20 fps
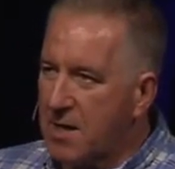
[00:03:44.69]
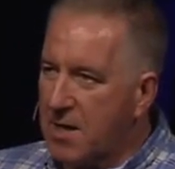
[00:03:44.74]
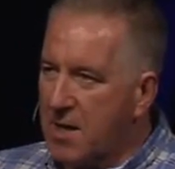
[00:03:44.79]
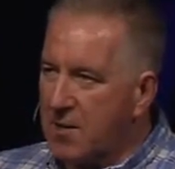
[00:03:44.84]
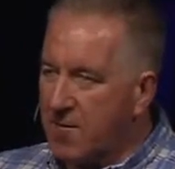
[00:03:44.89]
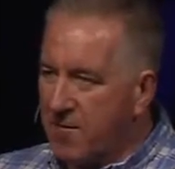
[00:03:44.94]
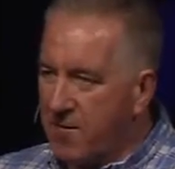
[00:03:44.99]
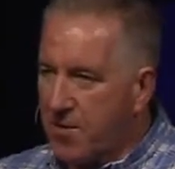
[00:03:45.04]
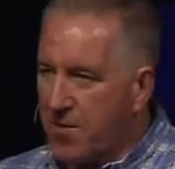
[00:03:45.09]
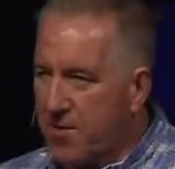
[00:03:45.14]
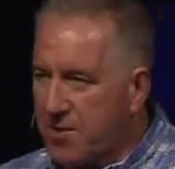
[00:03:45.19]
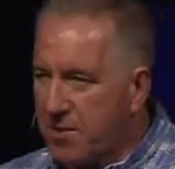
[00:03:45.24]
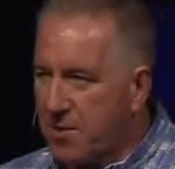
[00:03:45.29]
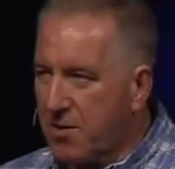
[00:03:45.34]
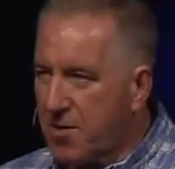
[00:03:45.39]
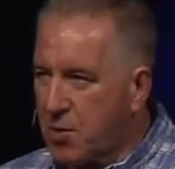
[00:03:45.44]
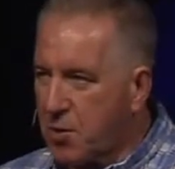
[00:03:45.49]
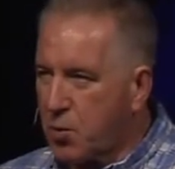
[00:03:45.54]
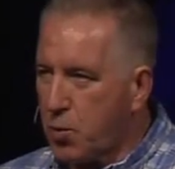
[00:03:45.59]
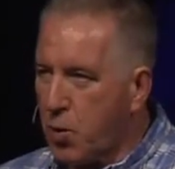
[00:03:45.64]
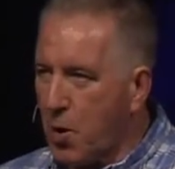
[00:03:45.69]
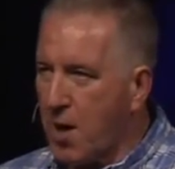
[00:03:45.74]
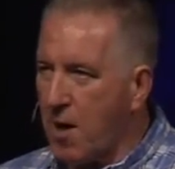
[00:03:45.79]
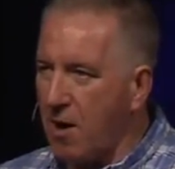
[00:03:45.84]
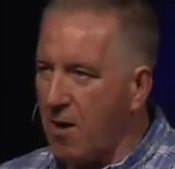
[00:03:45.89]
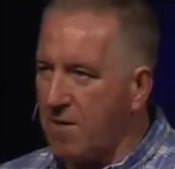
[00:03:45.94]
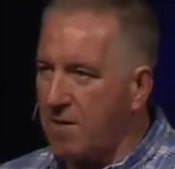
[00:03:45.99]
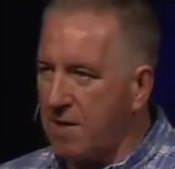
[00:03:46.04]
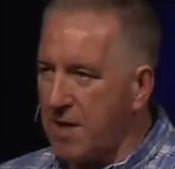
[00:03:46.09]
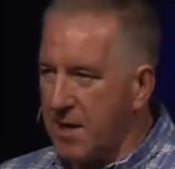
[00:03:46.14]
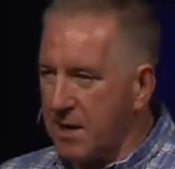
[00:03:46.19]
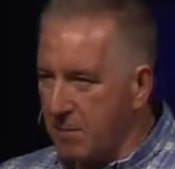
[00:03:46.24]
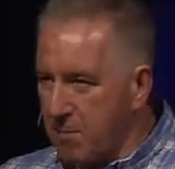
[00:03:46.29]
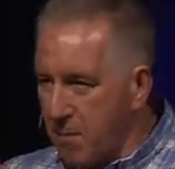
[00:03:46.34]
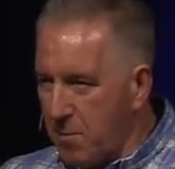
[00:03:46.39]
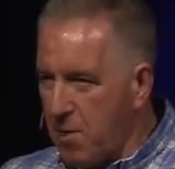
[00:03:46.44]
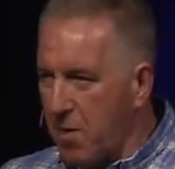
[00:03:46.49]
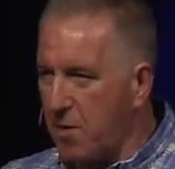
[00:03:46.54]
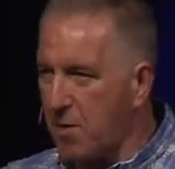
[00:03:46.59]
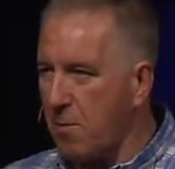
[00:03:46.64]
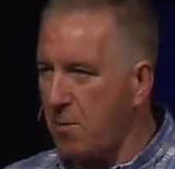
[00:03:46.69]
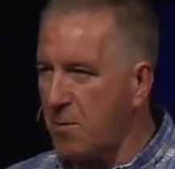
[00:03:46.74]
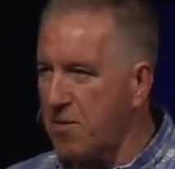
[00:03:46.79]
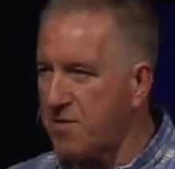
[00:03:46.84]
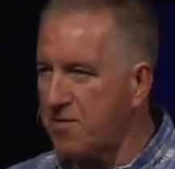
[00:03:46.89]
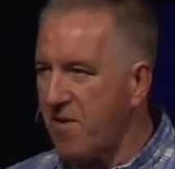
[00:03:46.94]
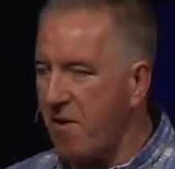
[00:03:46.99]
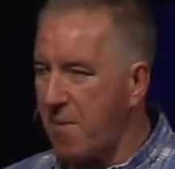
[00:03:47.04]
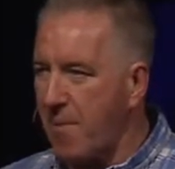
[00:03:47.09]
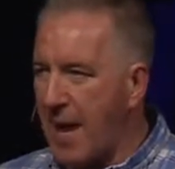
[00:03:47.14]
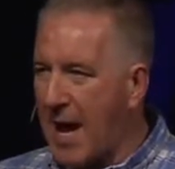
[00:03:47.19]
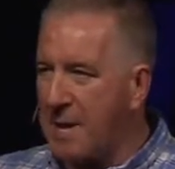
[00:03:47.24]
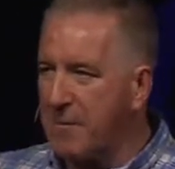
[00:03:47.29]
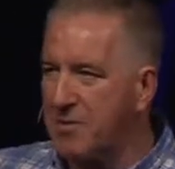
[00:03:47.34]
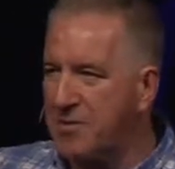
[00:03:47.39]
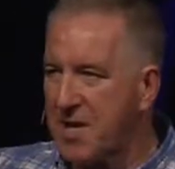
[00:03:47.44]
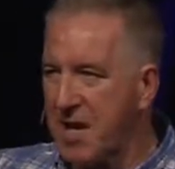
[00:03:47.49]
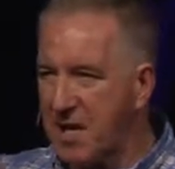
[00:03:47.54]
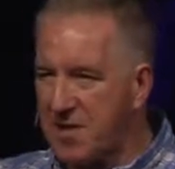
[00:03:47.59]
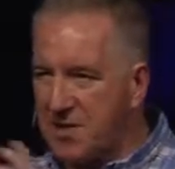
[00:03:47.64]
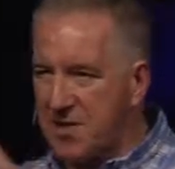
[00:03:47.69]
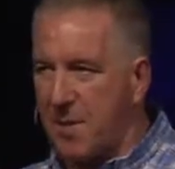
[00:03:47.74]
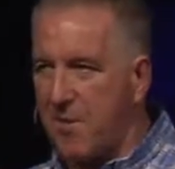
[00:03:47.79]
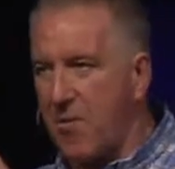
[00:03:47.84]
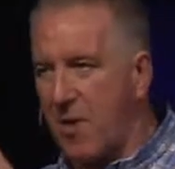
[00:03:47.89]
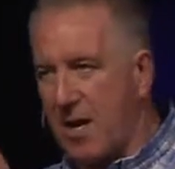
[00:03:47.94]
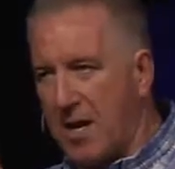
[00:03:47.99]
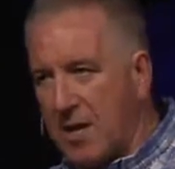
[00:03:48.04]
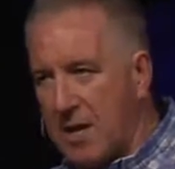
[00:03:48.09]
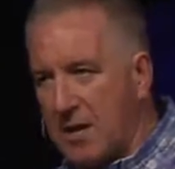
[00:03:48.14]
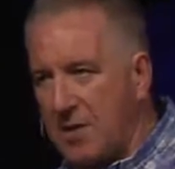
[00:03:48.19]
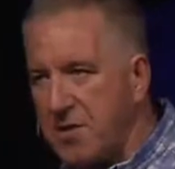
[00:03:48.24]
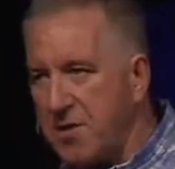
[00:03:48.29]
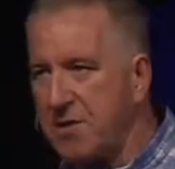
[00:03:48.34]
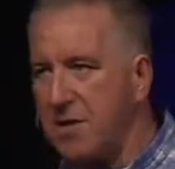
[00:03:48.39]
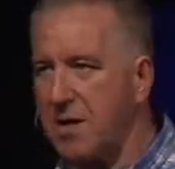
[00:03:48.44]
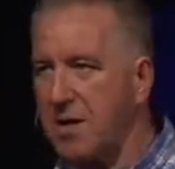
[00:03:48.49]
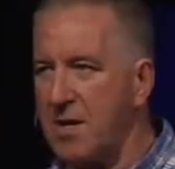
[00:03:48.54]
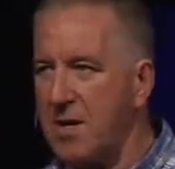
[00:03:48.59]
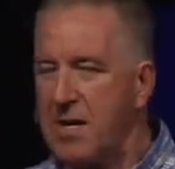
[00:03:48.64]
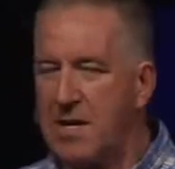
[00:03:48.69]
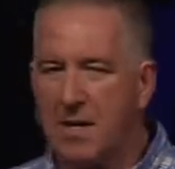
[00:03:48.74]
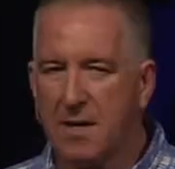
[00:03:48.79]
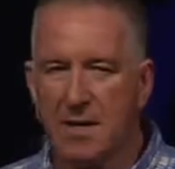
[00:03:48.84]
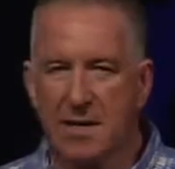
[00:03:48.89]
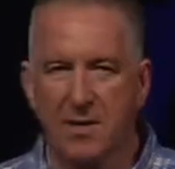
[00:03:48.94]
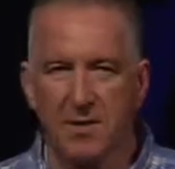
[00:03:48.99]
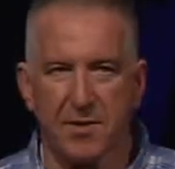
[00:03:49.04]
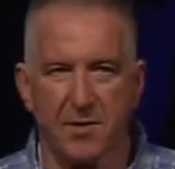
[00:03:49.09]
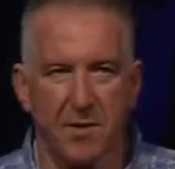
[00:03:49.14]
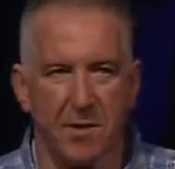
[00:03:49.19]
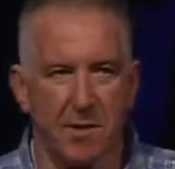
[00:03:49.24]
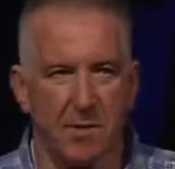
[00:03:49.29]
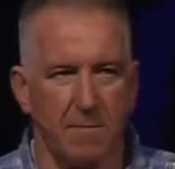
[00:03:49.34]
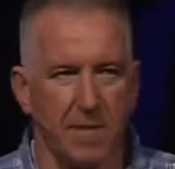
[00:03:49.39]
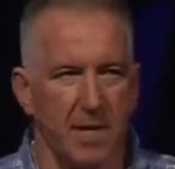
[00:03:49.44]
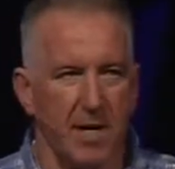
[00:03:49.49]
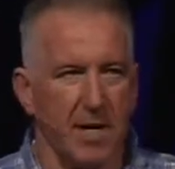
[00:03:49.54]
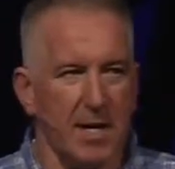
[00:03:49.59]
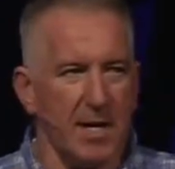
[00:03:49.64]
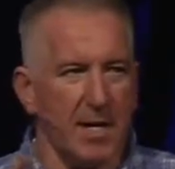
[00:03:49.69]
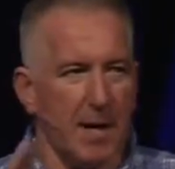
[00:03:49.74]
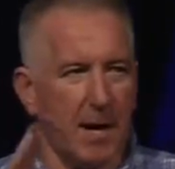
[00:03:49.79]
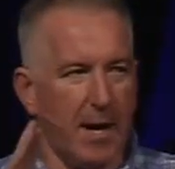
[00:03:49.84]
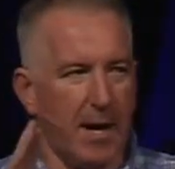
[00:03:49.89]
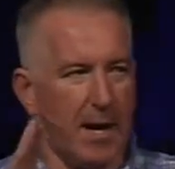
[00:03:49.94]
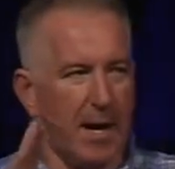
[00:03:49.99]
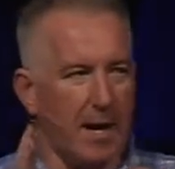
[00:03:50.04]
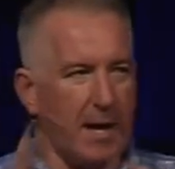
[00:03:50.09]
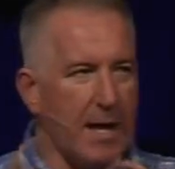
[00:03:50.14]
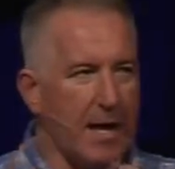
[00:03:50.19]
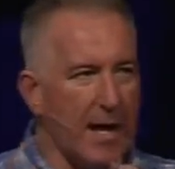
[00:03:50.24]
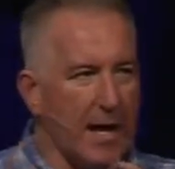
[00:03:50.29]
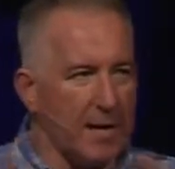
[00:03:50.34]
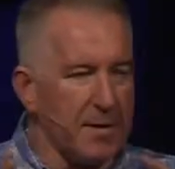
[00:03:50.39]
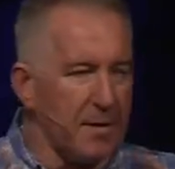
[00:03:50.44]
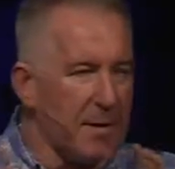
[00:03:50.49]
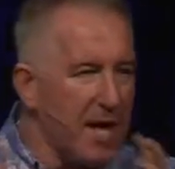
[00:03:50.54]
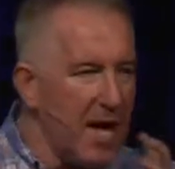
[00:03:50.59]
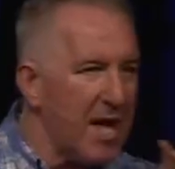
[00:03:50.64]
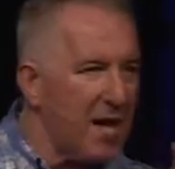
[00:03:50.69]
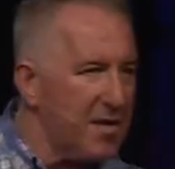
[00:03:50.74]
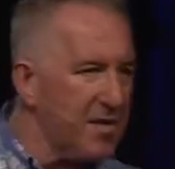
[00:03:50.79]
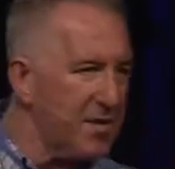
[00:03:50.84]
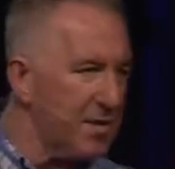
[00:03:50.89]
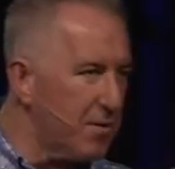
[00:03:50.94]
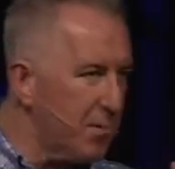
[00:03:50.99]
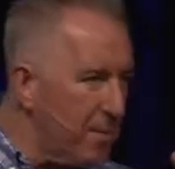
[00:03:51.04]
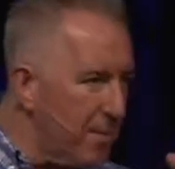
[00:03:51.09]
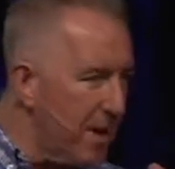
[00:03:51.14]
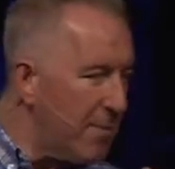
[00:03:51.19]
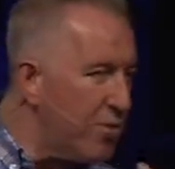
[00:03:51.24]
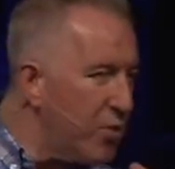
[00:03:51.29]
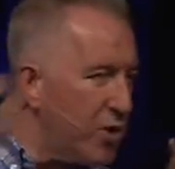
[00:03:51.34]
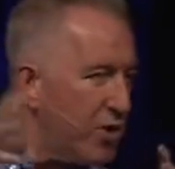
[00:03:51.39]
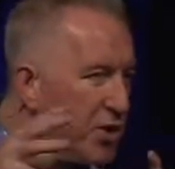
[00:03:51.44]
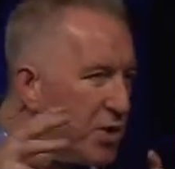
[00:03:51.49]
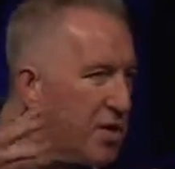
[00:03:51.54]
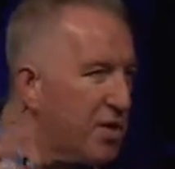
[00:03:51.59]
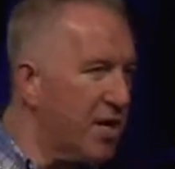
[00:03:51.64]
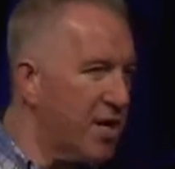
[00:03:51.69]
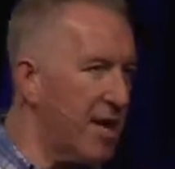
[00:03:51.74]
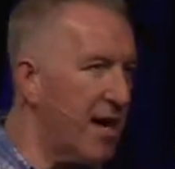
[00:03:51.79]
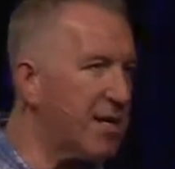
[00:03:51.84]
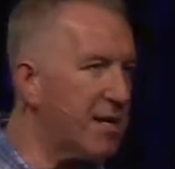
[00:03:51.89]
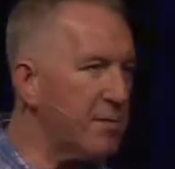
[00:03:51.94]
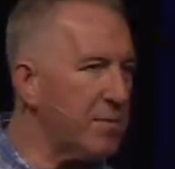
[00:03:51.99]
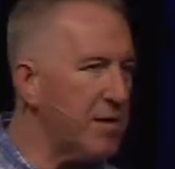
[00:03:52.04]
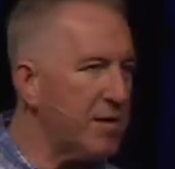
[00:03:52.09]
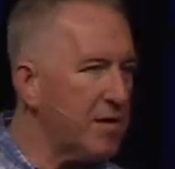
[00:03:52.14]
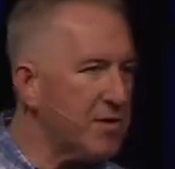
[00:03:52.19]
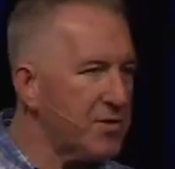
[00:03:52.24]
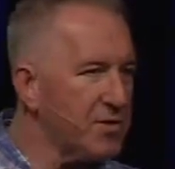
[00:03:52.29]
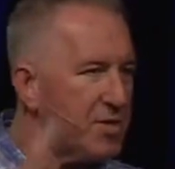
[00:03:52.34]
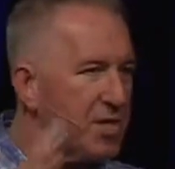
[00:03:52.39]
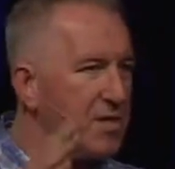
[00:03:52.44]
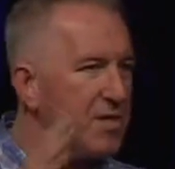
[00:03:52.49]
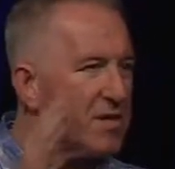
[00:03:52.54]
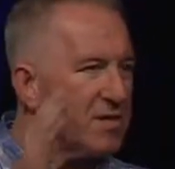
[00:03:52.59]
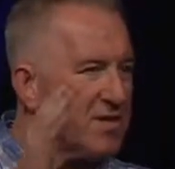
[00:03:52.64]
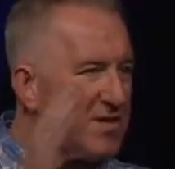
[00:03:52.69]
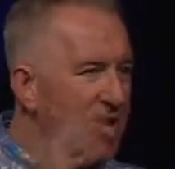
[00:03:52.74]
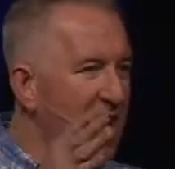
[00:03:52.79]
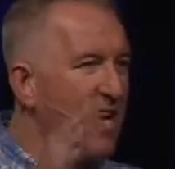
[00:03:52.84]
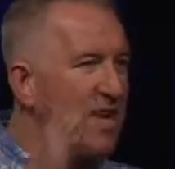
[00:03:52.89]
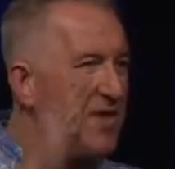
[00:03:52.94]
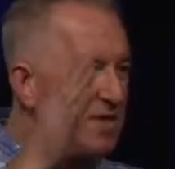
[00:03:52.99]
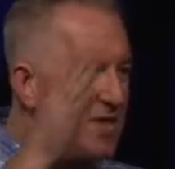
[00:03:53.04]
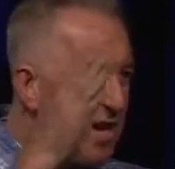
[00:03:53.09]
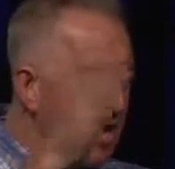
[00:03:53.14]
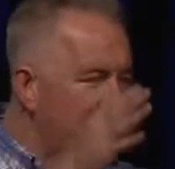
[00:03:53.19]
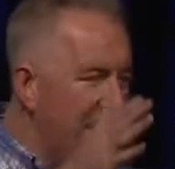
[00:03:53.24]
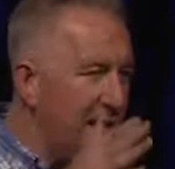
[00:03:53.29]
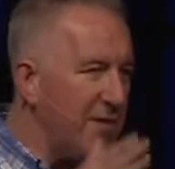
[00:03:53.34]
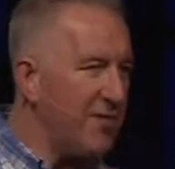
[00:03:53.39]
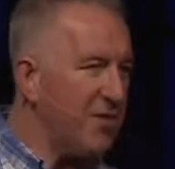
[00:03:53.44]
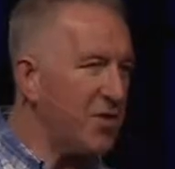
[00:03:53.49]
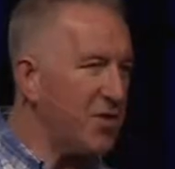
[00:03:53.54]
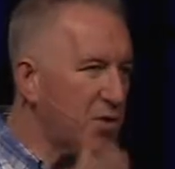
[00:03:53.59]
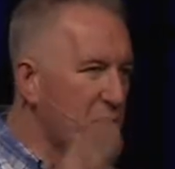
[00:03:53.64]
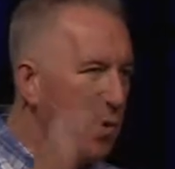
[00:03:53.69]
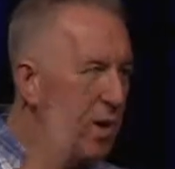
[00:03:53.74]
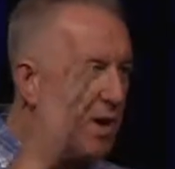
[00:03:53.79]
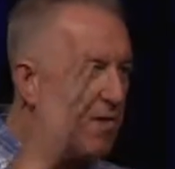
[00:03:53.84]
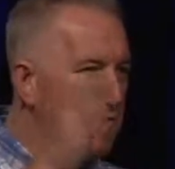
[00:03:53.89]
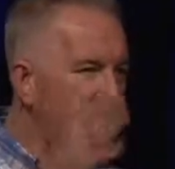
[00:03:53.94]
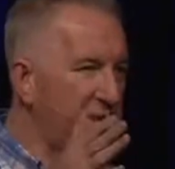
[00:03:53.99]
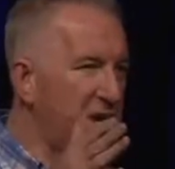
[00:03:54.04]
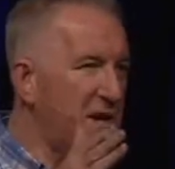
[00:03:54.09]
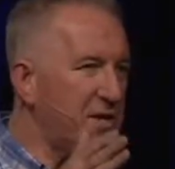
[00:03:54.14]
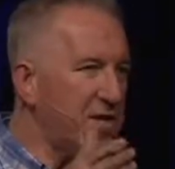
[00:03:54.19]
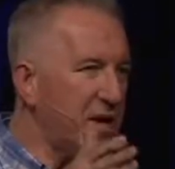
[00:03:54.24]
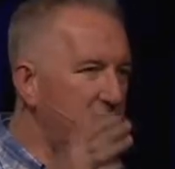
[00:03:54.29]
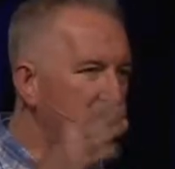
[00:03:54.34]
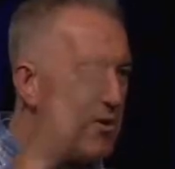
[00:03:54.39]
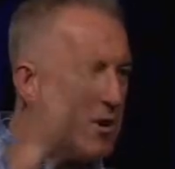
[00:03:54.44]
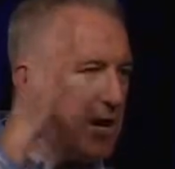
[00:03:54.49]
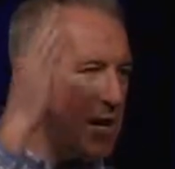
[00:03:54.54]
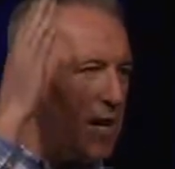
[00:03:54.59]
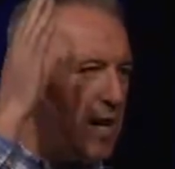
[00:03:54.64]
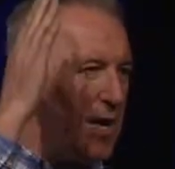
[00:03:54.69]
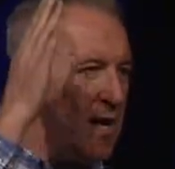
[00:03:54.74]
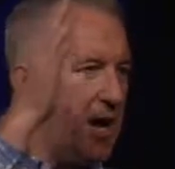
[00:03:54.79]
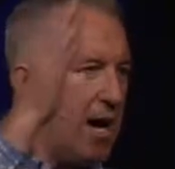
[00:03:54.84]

in verse 12, again, most of our Bibles kind of separated into the next story, but I kind of said maybe we should connect it, because Jesus says in verse 12 of John chapter 8,